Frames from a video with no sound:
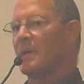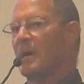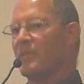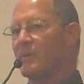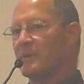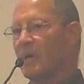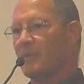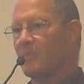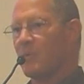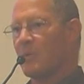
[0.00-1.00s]

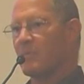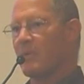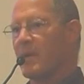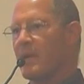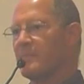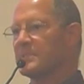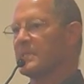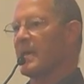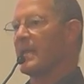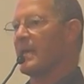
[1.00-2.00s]
other programs
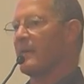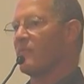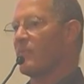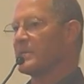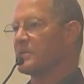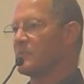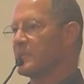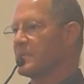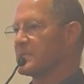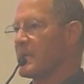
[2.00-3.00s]
that have wrestled
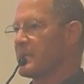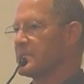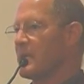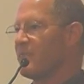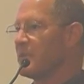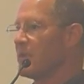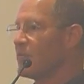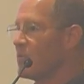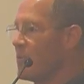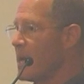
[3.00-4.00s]
with this kind of stuff in
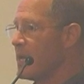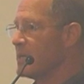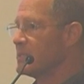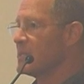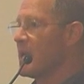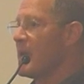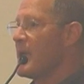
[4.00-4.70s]
different ways